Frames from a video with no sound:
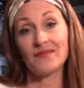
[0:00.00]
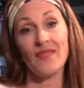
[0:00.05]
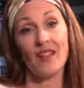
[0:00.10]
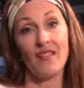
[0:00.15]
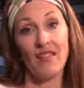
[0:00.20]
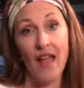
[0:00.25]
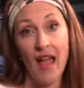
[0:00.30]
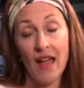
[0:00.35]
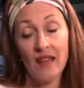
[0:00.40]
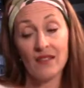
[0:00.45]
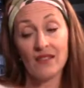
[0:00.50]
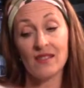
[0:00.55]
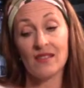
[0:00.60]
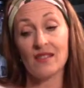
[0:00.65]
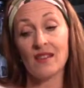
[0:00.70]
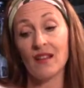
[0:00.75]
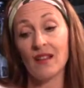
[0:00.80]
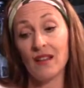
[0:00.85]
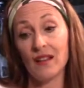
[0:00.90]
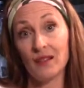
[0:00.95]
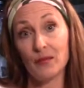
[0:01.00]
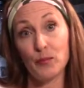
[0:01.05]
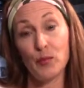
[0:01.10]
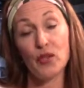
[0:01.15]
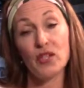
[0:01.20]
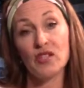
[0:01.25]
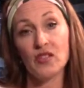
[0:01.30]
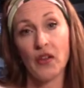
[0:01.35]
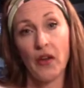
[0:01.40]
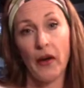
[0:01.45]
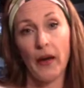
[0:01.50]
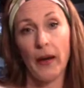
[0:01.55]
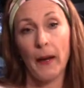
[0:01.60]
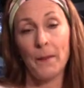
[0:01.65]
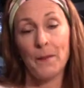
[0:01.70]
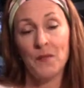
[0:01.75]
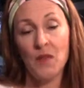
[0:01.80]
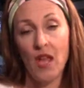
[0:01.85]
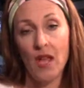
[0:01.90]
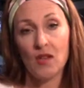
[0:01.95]
that's pretty scary.
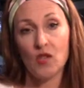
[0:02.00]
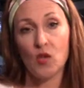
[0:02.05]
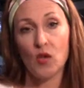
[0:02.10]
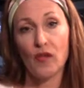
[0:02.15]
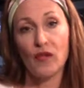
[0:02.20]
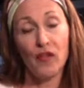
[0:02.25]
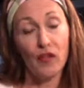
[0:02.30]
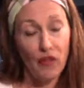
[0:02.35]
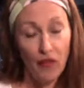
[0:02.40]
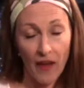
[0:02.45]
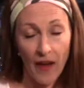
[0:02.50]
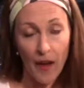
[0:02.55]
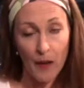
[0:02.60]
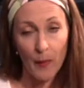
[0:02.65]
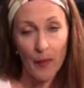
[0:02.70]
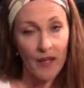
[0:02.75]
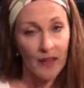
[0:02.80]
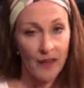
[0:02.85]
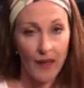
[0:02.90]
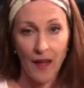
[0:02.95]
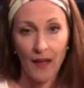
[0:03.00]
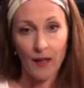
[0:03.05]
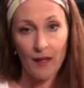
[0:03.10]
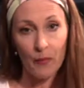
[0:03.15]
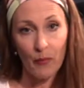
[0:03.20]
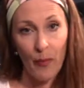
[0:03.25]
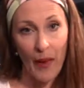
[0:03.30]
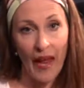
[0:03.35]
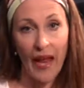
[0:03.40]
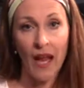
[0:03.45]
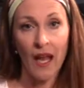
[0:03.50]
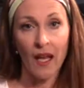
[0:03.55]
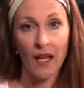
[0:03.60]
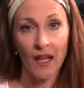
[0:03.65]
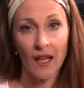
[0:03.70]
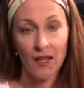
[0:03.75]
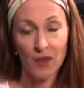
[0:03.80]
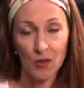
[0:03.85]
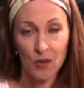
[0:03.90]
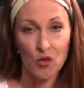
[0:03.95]
So if you forgot about that pan,
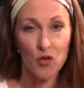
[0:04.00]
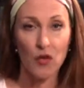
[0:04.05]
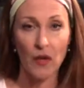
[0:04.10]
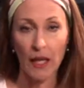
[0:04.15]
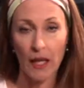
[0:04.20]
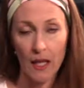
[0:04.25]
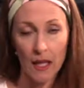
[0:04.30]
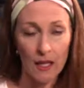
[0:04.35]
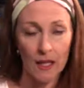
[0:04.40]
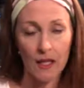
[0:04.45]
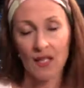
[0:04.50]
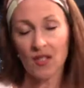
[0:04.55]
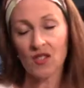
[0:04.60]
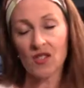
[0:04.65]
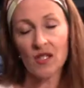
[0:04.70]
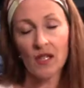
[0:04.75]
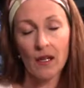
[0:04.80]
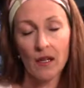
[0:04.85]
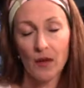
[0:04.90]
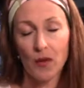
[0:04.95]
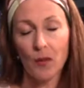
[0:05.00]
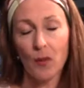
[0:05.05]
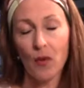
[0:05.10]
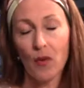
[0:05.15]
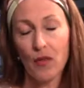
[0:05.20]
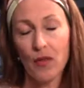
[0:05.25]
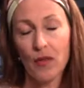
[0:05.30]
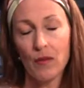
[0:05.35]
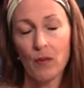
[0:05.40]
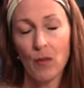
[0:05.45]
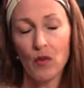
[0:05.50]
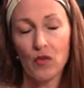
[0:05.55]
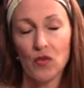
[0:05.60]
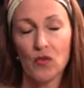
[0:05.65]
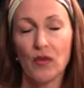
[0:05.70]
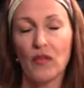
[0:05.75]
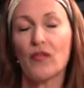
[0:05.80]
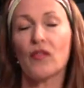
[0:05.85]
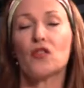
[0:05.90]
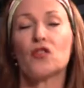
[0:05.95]
that little tray that they stick under most
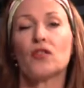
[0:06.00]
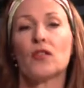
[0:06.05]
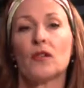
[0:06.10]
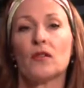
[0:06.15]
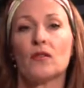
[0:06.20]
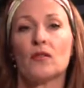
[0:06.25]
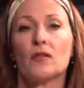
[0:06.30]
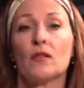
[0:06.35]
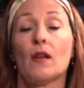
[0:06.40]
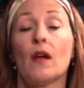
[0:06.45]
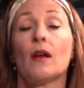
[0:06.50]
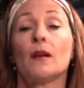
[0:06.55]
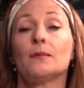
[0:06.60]
refrigerators,